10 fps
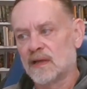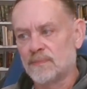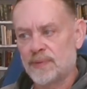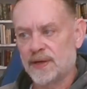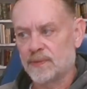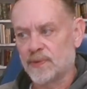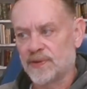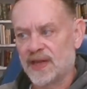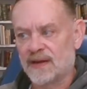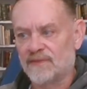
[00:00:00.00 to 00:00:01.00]
compared
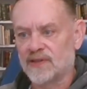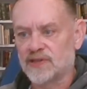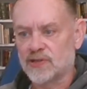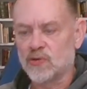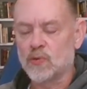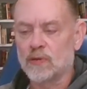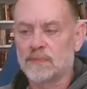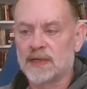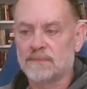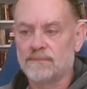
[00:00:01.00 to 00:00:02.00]
with that of the
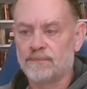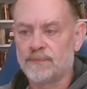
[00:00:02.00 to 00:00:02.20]
schoolman.